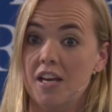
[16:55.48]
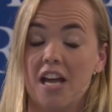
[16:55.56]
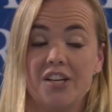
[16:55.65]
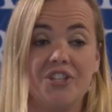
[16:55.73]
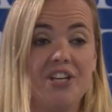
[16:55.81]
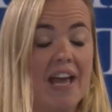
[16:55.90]

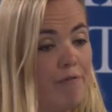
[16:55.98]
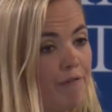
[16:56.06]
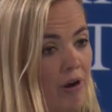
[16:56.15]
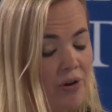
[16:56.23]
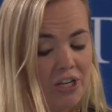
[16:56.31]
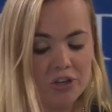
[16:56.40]
And she had
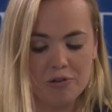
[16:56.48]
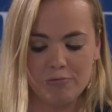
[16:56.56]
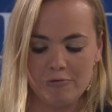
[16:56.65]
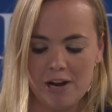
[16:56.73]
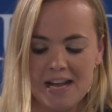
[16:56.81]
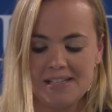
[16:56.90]
very good
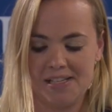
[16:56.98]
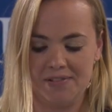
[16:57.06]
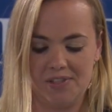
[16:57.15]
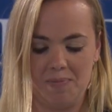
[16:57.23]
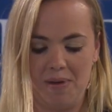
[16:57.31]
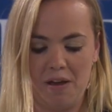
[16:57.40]

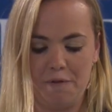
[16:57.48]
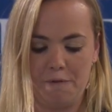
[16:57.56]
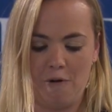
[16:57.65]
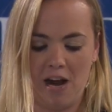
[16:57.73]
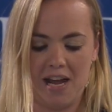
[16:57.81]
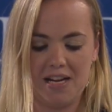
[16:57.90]
reason to be
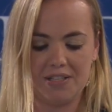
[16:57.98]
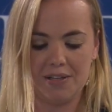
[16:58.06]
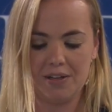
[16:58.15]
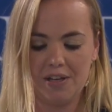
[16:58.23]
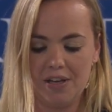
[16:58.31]
afraid.